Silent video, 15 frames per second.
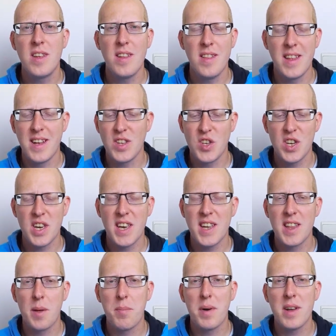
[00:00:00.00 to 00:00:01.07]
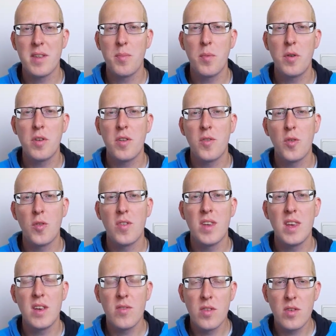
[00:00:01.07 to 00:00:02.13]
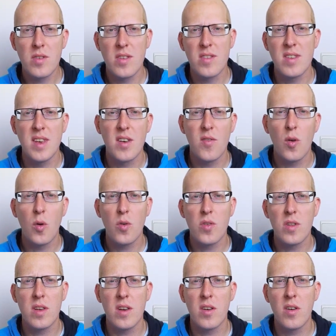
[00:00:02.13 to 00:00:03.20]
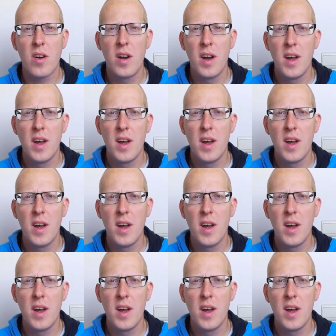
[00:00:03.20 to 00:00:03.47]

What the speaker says: they check in the passport to see if there is a CFO sticker.